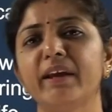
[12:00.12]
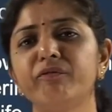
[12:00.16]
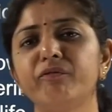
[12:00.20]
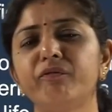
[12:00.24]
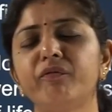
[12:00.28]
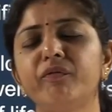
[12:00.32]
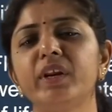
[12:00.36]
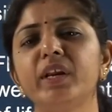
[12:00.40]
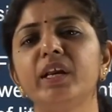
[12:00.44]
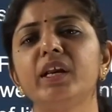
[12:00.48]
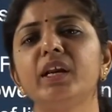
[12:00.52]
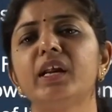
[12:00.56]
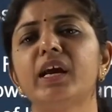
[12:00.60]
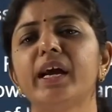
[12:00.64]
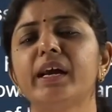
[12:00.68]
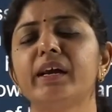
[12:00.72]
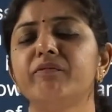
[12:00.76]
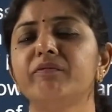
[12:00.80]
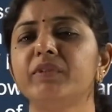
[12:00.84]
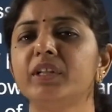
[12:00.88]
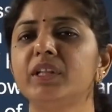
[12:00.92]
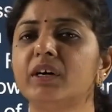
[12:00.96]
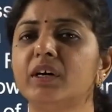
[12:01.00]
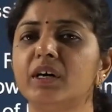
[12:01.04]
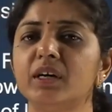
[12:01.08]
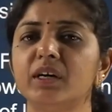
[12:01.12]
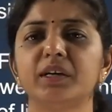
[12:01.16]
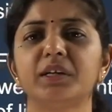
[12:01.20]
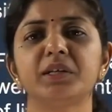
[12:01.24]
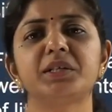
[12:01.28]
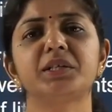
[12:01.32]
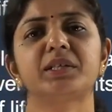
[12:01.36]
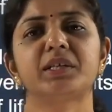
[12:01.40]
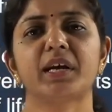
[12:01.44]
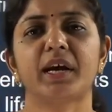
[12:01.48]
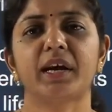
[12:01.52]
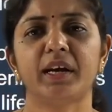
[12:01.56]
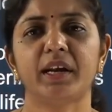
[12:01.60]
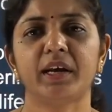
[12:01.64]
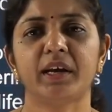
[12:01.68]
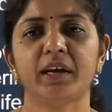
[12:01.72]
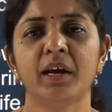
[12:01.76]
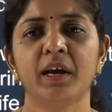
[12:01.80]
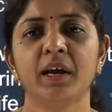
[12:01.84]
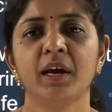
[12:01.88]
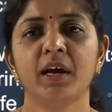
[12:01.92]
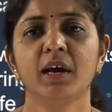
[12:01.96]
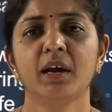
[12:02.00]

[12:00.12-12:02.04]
every line with the understanding.